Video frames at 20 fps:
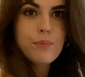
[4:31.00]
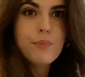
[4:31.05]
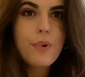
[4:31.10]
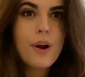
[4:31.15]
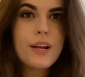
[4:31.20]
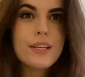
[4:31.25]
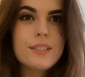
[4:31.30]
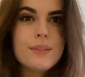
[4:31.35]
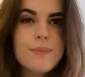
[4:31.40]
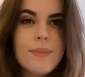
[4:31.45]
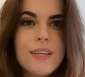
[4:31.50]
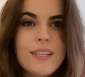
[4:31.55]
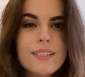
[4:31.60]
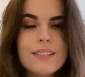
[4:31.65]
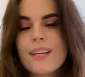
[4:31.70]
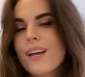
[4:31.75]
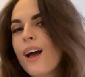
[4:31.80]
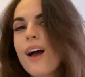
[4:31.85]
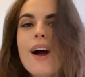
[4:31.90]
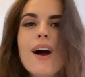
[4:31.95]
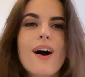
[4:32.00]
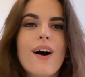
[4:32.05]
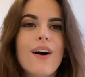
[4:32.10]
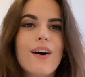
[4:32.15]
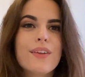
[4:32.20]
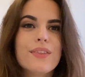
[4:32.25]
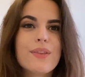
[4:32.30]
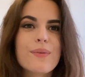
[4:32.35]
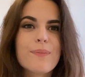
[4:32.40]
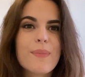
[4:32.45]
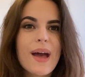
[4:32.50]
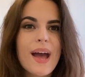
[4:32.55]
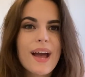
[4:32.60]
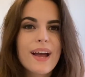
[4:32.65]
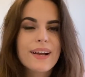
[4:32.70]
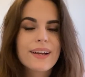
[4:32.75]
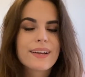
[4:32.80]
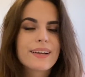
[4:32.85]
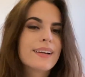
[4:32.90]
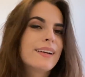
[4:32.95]
bridesmaid on the
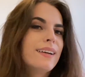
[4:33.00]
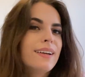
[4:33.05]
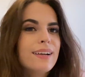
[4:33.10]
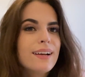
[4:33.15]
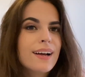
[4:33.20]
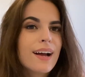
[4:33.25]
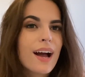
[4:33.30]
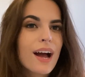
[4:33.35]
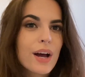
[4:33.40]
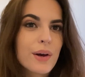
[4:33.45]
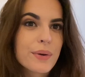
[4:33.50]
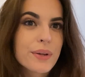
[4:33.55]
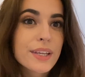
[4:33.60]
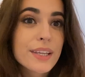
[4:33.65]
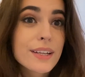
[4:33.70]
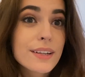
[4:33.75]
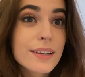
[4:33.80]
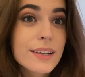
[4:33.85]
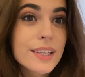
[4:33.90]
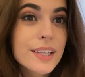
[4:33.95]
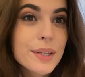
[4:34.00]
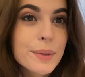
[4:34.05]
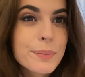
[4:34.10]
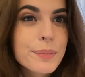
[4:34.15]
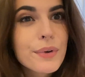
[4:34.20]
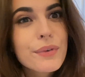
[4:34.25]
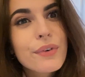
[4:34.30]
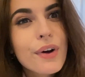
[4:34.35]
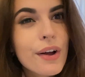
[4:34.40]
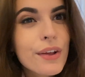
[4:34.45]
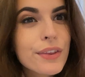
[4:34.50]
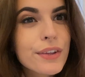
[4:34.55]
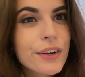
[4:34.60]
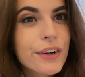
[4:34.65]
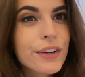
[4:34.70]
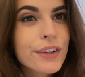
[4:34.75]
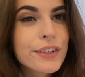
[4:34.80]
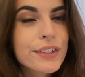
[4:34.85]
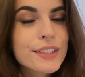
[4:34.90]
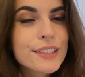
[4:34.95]
back. I will get a clip of all the
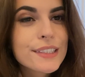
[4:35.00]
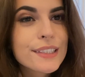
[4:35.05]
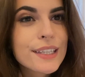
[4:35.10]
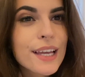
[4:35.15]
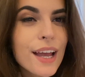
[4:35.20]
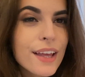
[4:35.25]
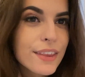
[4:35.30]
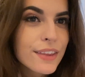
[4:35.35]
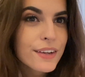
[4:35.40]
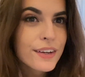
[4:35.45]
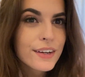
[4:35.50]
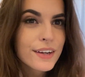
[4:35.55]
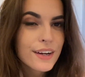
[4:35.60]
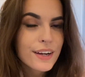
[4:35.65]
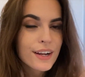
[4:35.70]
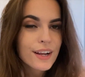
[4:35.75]
girls together.